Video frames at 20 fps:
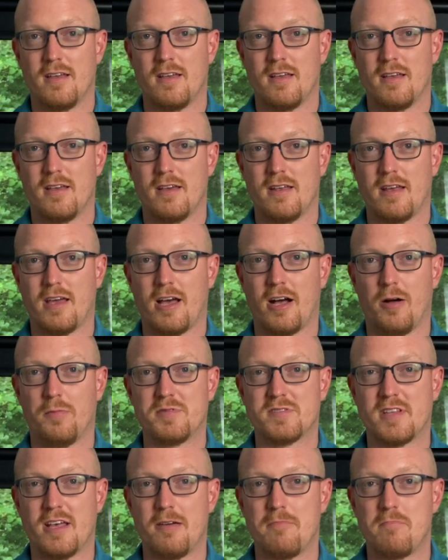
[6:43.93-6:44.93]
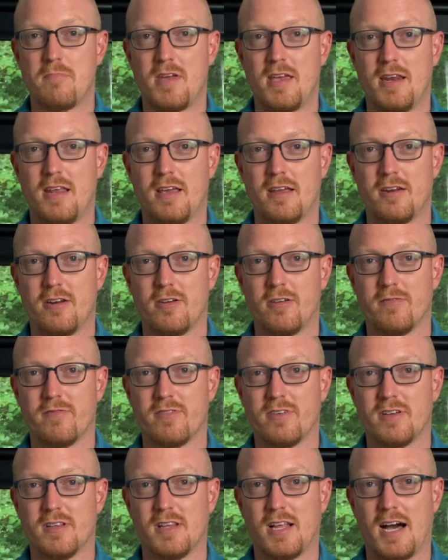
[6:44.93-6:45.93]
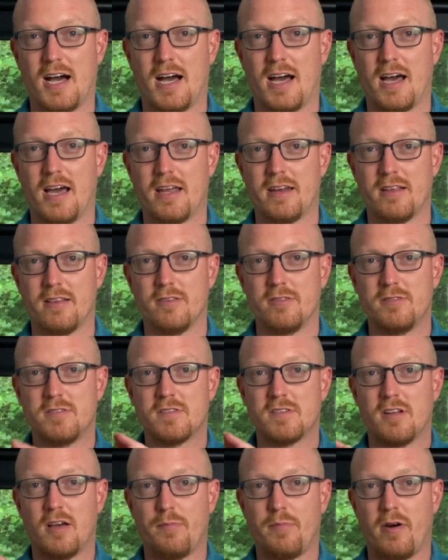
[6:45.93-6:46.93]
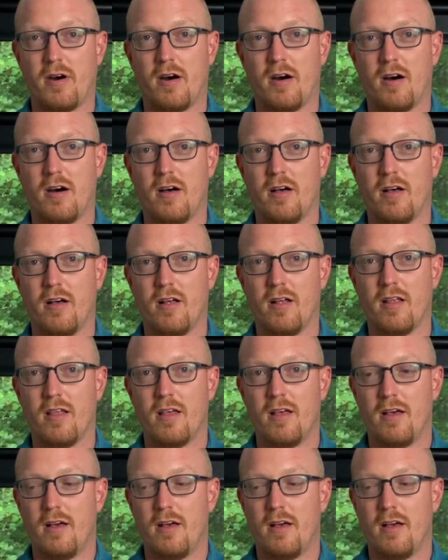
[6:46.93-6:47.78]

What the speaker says: And it helps that median nerve glide and loosen up all